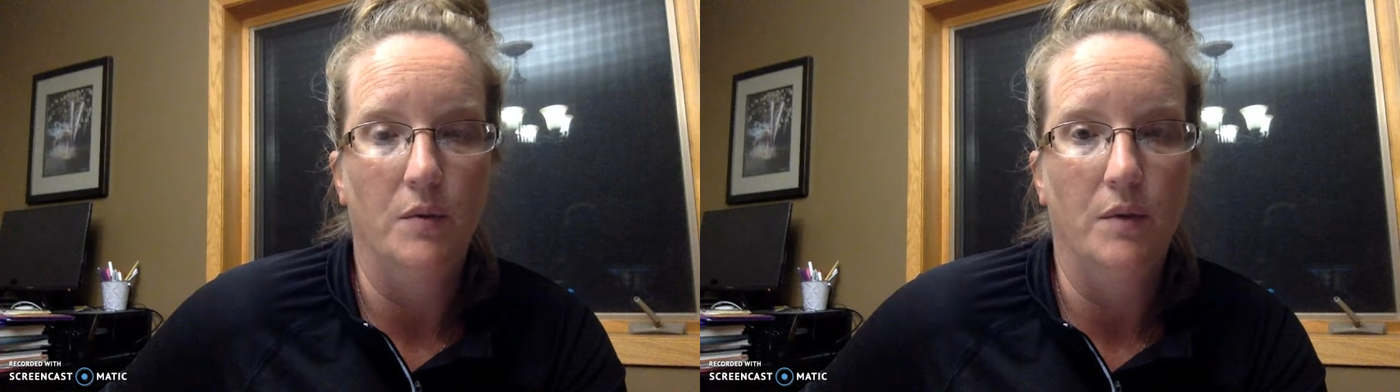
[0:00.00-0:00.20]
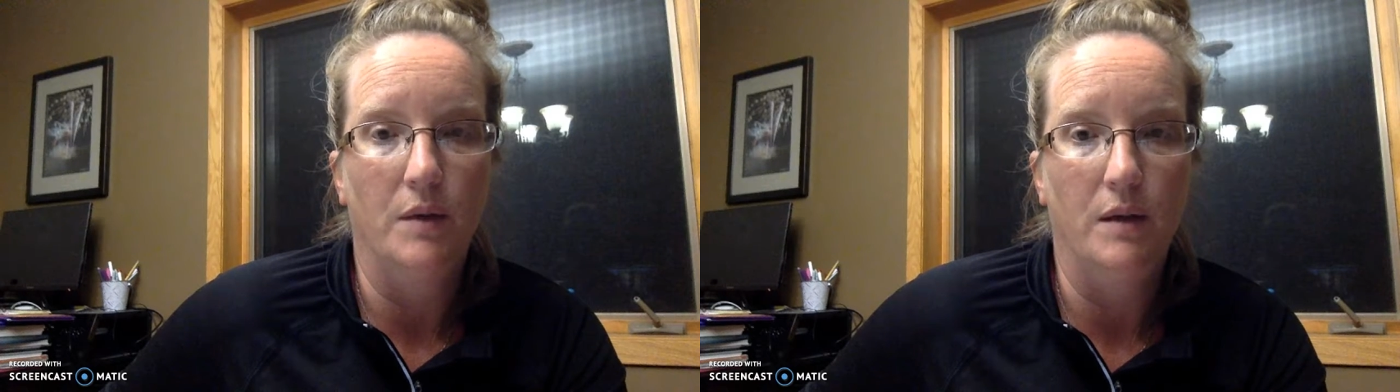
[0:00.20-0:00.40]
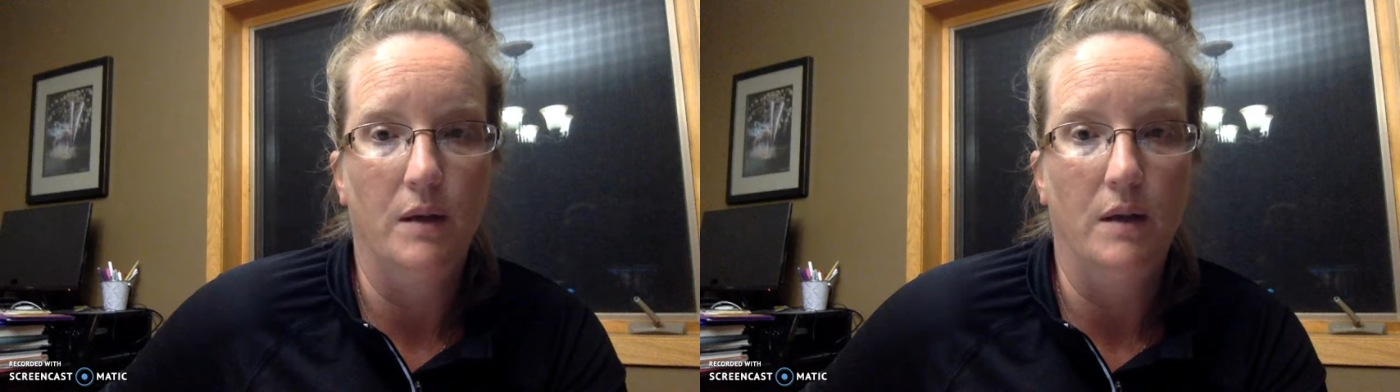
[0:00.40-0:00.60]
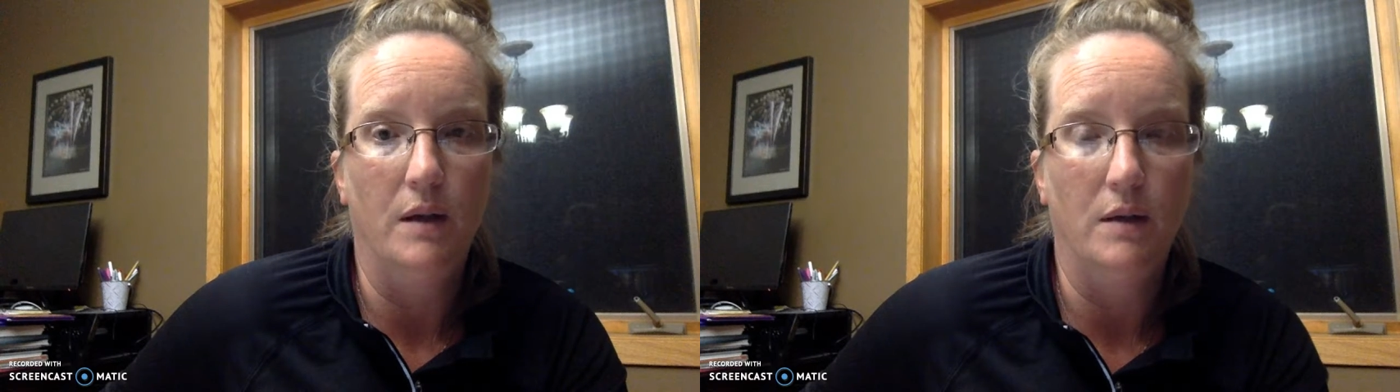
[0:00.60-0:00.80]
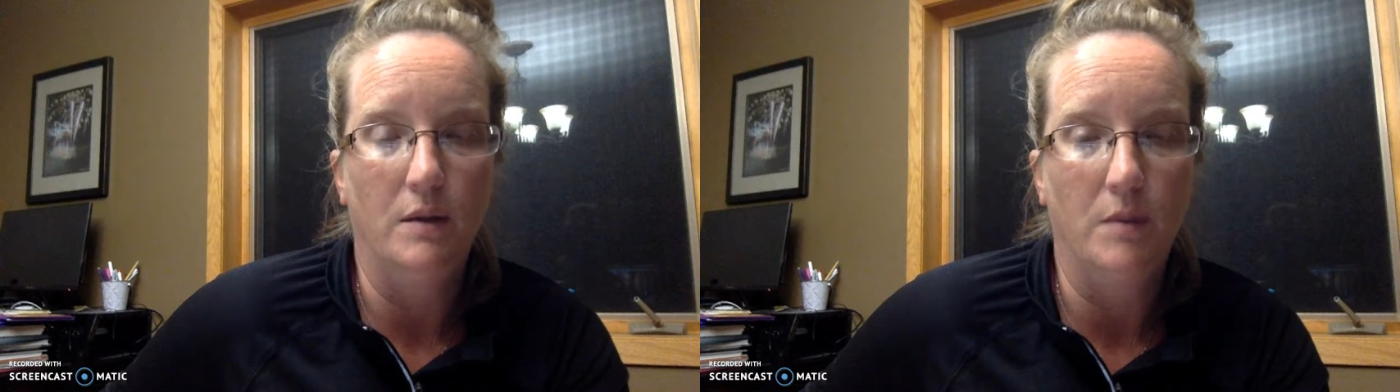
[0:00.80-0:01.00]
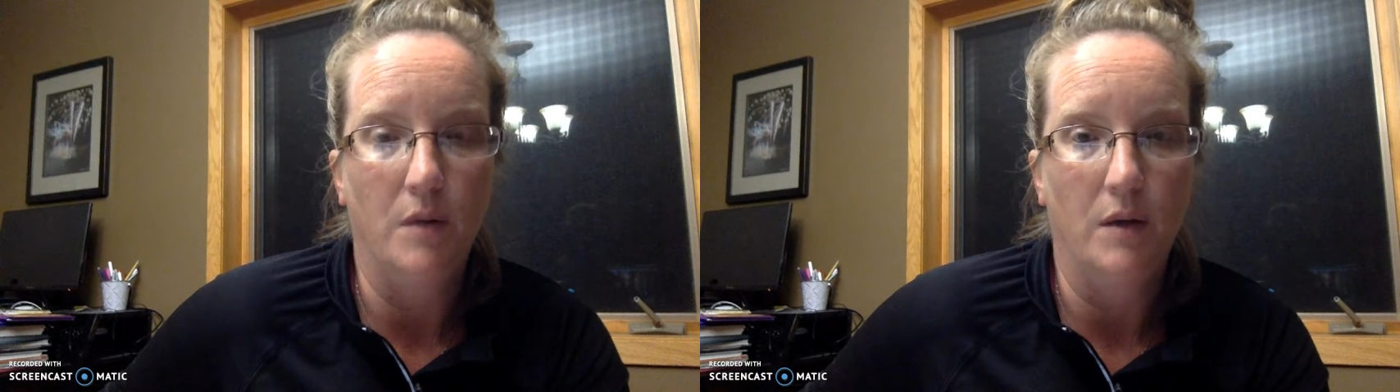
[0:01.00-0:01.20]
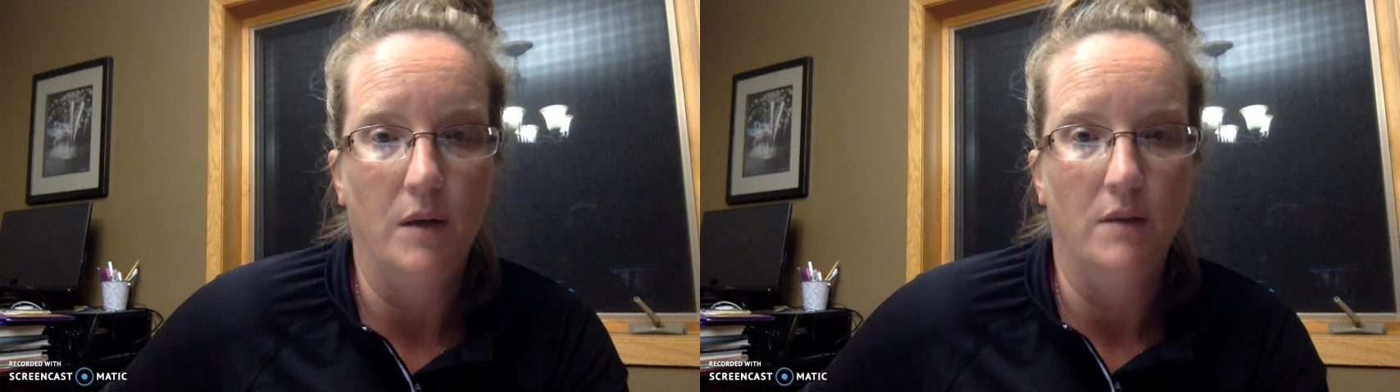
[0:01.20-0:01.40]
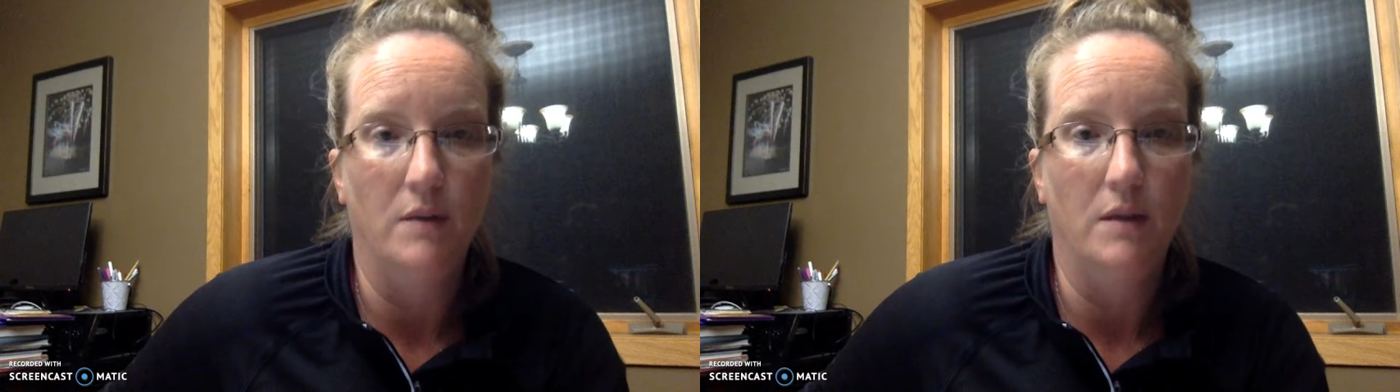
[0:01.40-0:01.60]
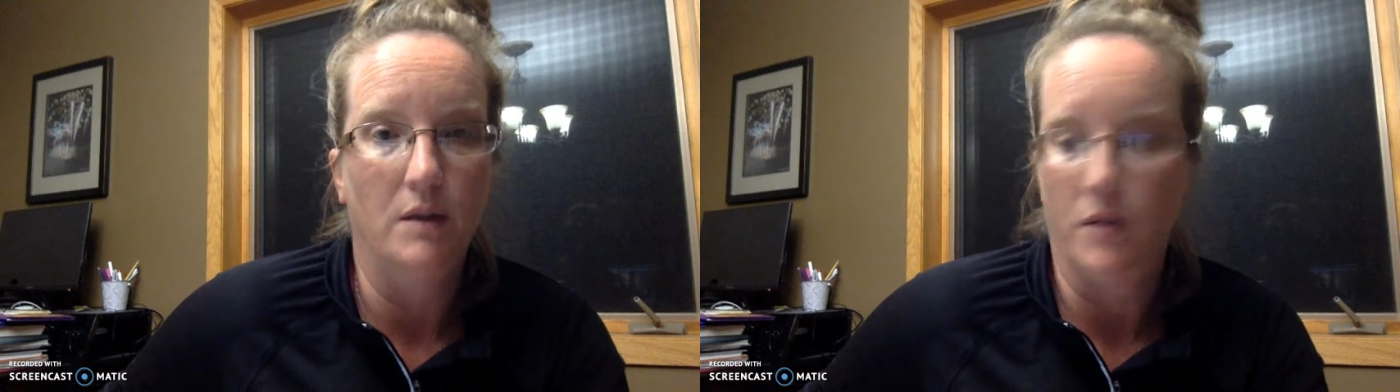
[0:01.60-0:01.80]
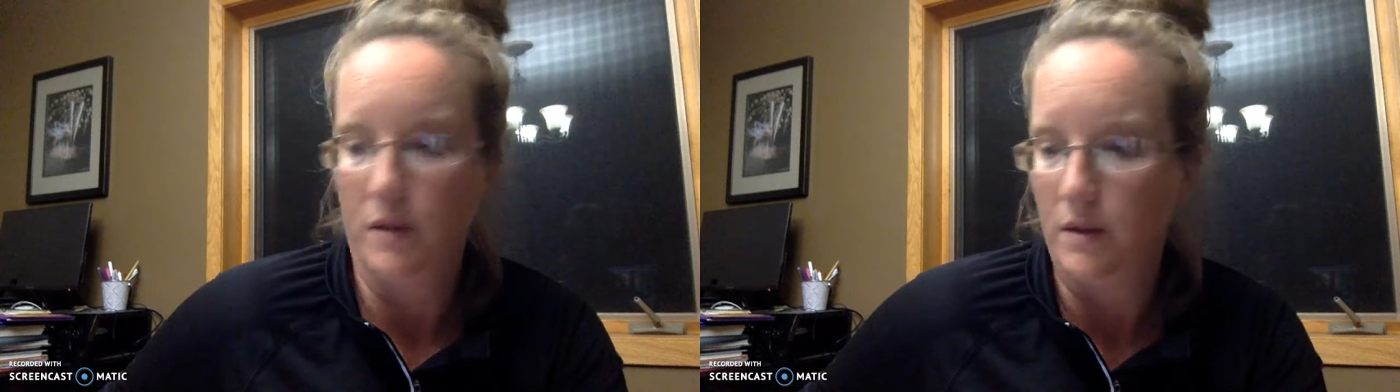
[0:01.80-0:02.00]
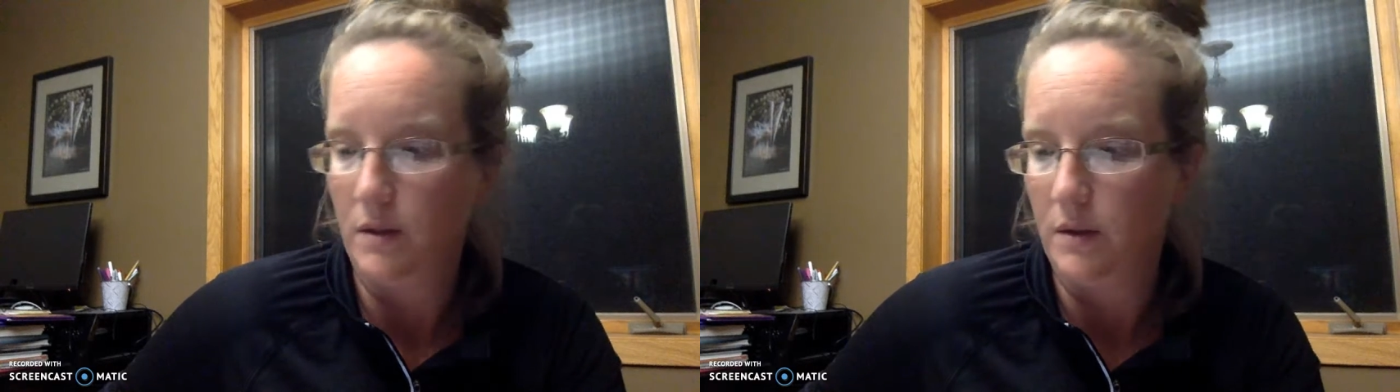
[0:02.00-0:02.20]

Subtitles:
would spark his interest.